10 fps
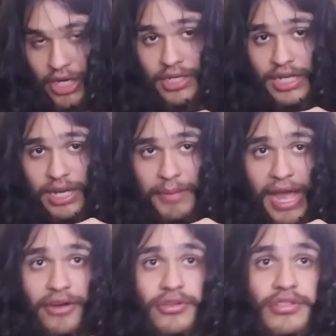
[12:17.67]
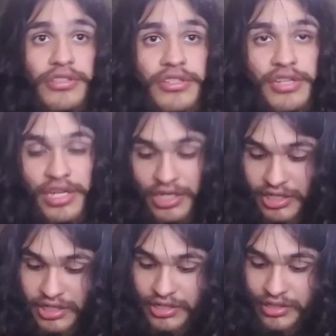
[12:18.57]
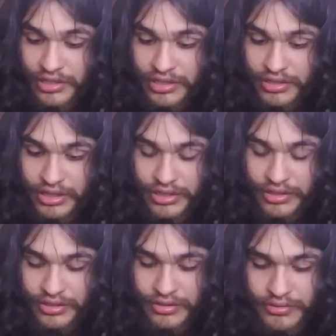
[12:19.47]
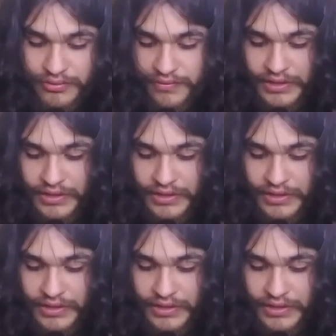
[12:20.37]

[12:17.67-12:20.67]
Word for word: Come on, come out. Okay, so